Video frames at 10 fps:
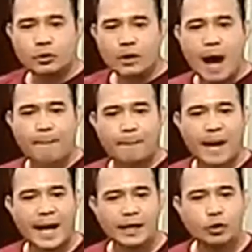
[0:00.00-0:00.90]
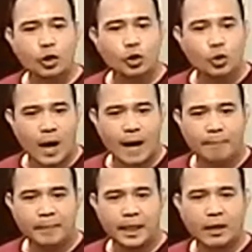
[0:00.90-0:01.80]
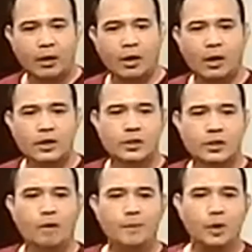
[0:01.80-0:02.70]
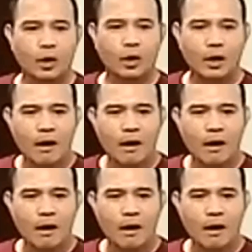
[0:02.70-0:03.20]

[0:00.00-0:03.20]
apply your luwak because of your